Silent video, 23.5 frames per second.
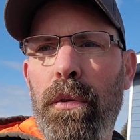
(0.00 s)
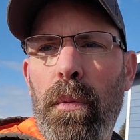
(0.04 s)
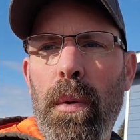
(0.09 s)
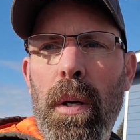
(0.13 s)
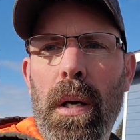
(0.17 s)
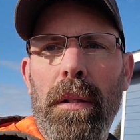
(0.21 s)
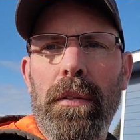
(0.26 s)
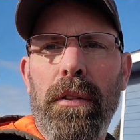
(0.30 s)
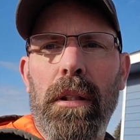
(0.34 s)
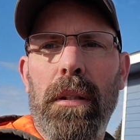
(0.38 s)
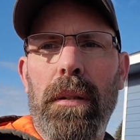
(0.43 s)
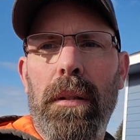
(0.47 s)
for
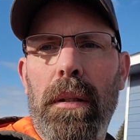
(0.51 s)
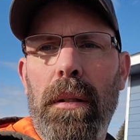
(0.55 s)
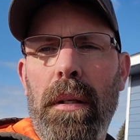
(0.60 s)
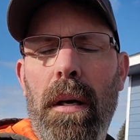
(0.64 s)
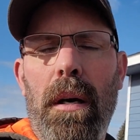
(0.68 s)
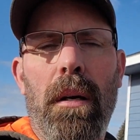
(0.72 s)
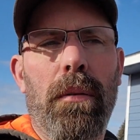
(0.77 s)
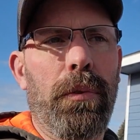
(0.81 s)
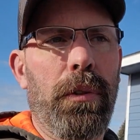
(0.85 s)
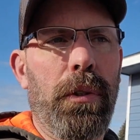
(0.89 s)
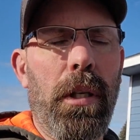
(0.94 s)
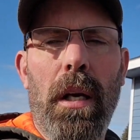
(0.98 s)
watching, and
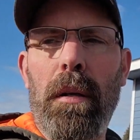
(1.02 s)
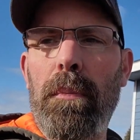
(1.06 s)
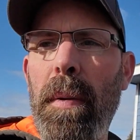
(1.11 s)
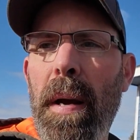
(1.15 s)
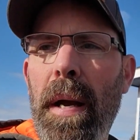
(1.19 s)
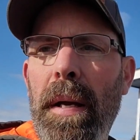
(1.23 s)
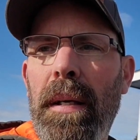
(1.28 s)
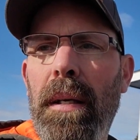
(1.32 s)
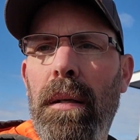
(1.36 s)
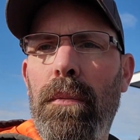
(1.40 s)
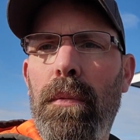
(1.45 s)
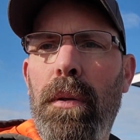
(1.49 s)
I'll check
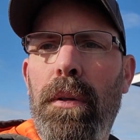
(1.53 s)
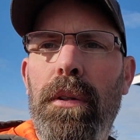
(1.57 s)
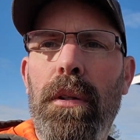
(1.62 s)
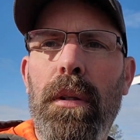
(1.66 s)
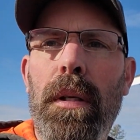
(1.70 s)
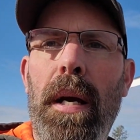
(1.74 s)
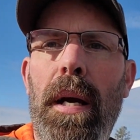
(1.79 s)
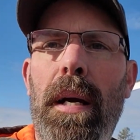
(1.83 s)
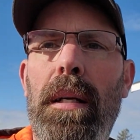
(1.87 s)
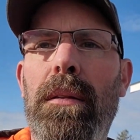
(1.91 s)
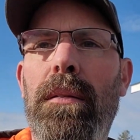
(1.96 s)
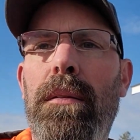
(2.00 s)
back in with you
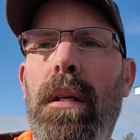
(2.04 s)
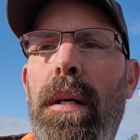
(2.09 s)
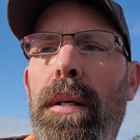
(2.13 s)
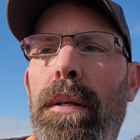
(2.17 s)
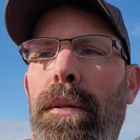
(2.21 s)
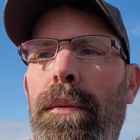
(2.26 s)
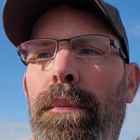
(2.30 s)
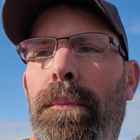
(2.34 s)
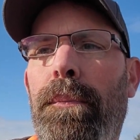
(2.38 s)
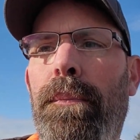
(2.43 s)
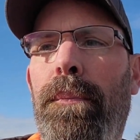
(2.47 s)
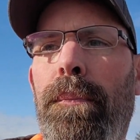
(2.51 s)
guys
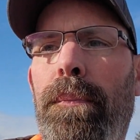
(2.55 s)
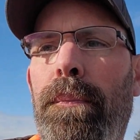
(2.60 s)
later.